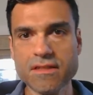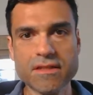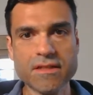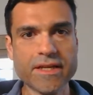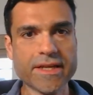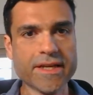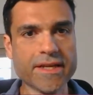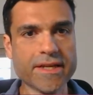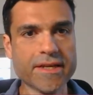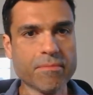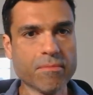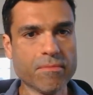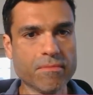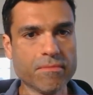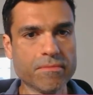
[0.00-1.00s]
a
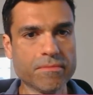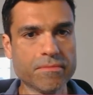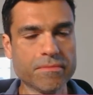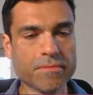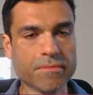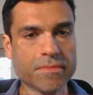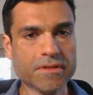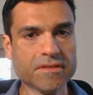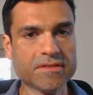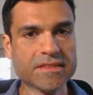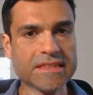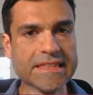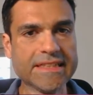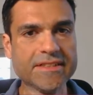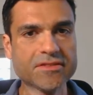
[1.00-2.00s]

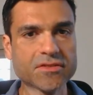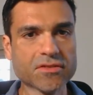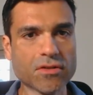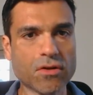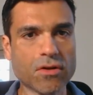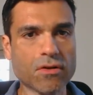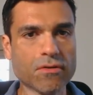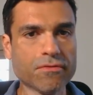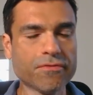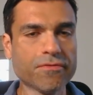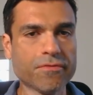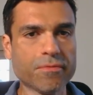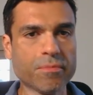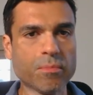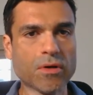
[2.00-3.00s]
series of
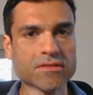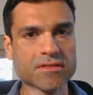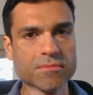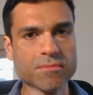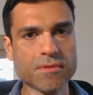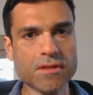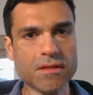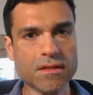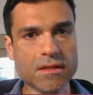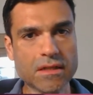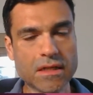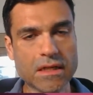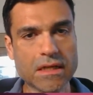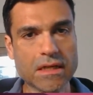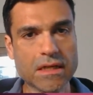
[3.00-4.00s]
possible
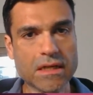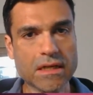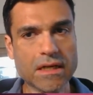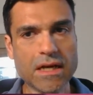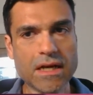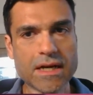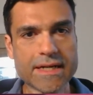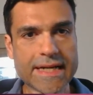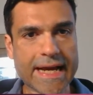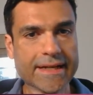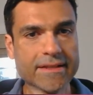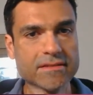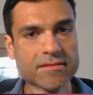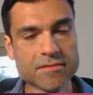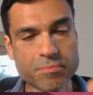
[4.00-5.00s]

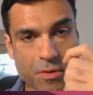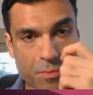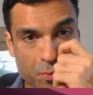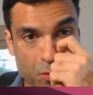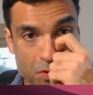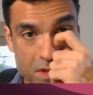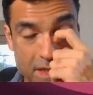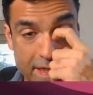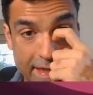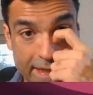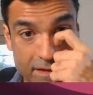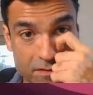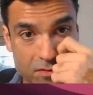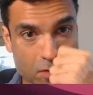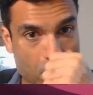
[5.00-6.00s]
attacks, proposed
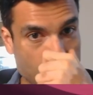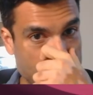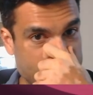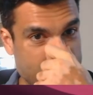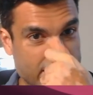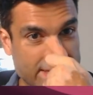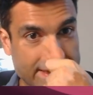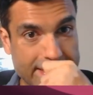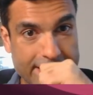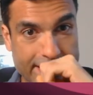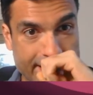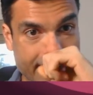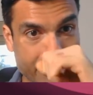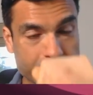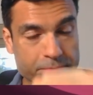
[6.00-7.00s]
attacks on Agentic AI.